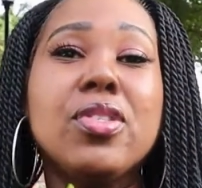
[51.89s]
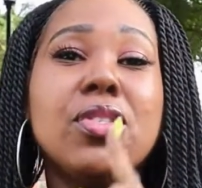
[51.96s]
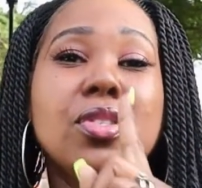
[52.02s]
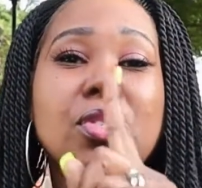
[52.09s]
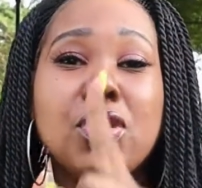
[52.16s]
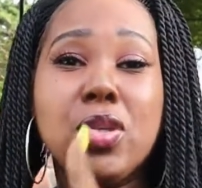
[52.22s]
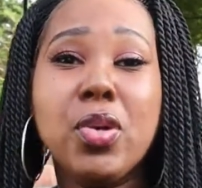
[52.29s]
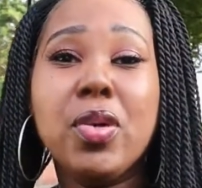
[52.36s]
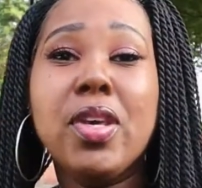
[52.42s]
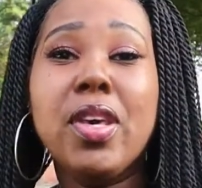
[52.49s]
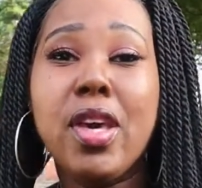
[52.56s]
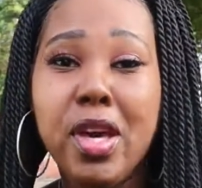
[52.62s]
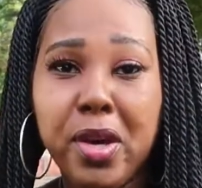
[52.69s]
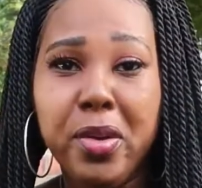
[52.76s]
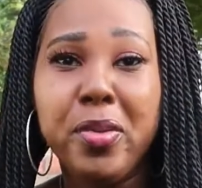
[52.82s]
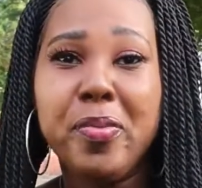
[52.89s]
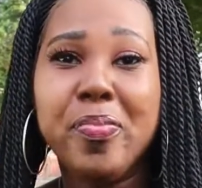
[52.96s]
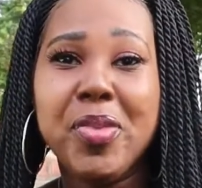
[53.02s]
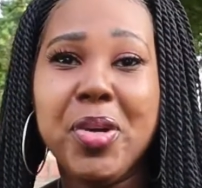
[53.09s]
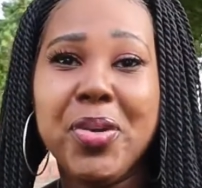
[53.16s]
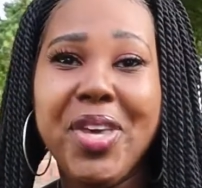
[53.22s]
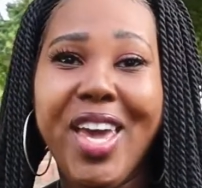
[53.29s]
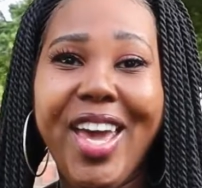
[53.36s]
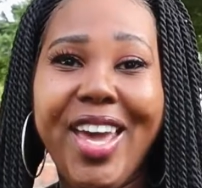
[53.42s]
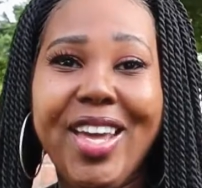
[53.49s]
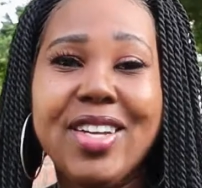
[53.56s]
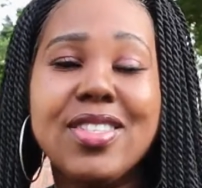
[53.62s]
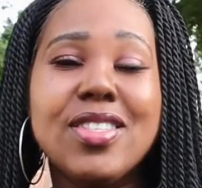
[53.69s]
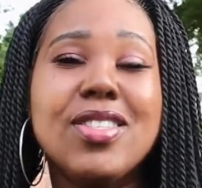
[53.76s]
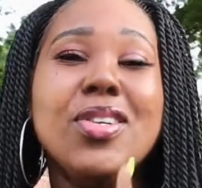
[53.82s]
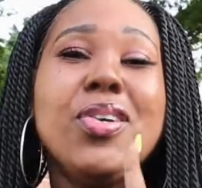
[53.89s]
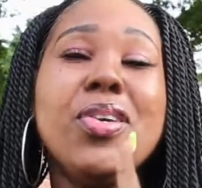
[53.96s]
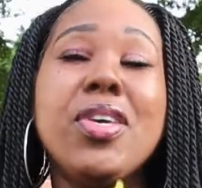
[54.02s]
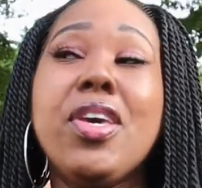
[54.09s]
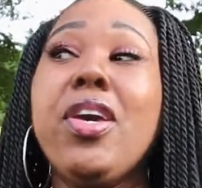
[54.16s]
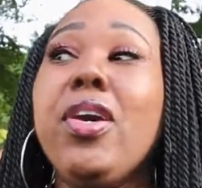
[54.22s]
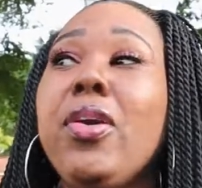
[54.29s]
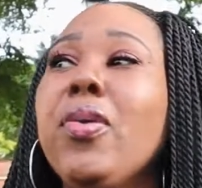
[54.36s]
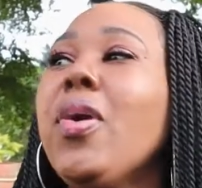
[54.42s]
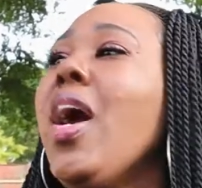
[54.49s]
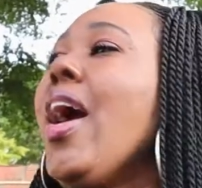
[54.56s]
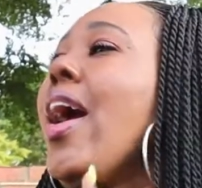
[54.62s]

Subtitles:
to do you, okay? Do you.